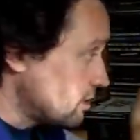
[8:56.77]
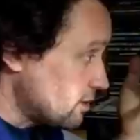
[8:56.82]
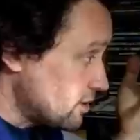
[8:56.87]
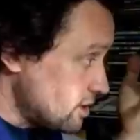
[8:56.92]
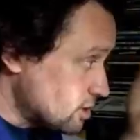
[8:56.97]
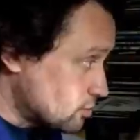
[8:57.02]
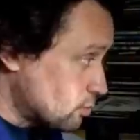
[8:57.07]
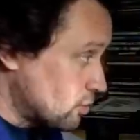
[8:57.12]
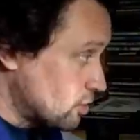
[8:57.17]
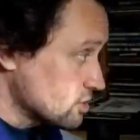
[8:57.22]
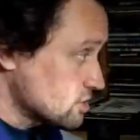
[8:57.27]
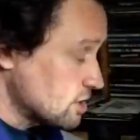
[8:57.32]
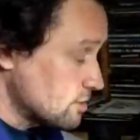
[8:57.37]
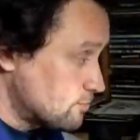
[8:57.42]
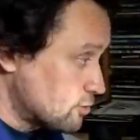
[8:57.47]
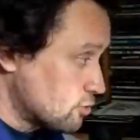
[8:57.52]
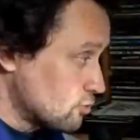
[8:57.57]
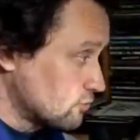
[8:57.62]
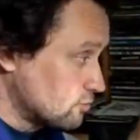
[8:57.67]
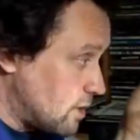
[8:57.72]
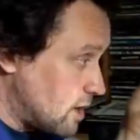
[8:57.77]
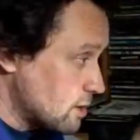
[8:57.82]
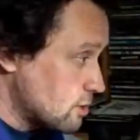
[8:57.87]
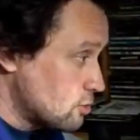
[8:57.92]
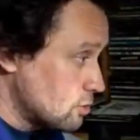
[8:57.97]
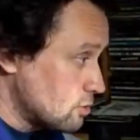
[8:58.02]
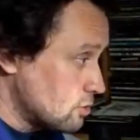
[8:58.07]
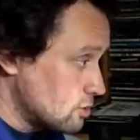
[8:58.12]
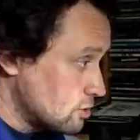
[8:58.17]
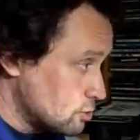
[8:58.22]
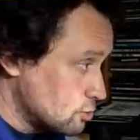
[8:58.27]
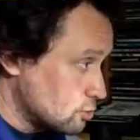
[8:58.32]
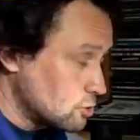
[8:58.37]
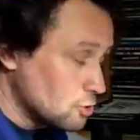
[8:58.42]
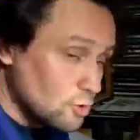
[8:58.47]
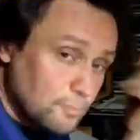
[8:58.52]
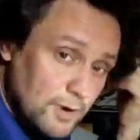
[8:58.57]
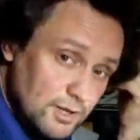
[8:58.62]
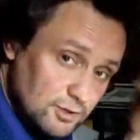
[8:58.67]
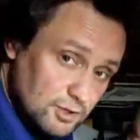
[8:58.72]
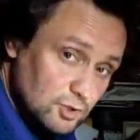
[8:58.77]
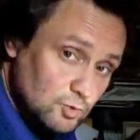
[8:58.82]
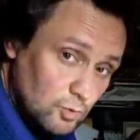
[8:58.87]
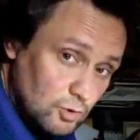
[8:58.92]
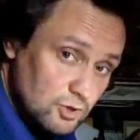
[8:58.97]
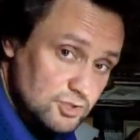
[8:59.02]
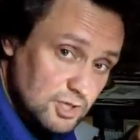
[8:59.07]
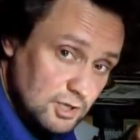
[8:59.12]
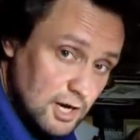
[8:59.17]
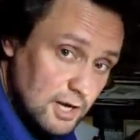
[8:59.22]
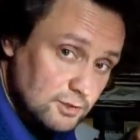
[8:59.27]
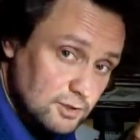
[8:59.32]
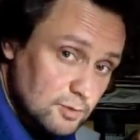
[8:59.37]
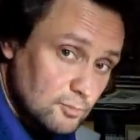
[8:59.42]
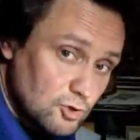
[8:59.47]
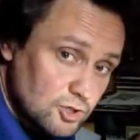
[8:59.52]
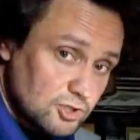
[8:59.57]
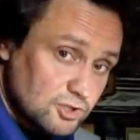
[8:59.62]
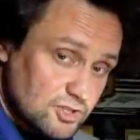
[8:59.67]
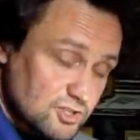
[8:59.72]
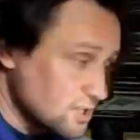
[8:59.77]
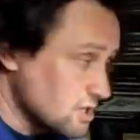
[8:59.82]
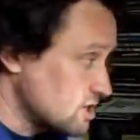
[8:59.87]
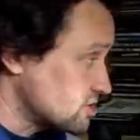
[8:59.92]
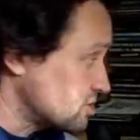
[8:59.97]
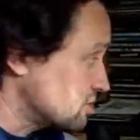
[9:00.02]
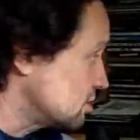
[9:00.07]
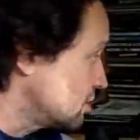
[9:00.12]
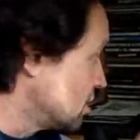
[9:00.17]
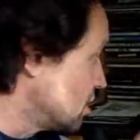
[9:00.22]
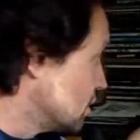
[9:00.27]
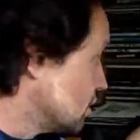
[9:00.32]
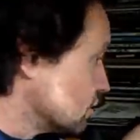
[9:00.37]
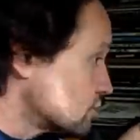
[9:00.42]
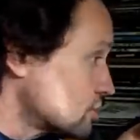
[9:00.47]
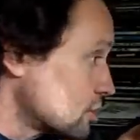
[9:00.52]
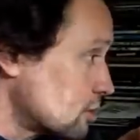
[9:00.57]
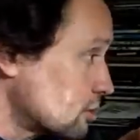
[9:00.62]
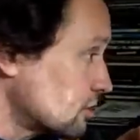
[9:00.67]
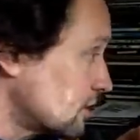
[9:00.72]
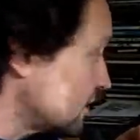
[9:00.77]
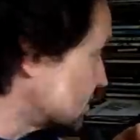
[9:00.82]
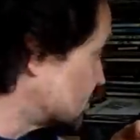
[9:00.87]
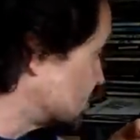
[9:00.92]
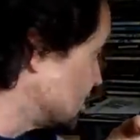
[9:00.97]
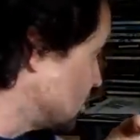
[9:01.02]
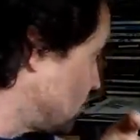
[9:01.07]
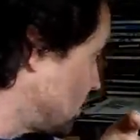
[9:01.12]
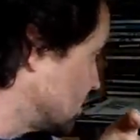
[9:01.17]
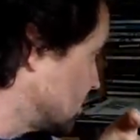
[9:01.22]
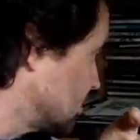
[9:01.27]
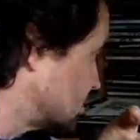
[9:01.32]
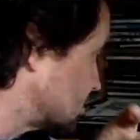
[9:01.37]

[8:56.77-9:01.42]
It was approved by YouTube and it was under monetization. So, let's see when it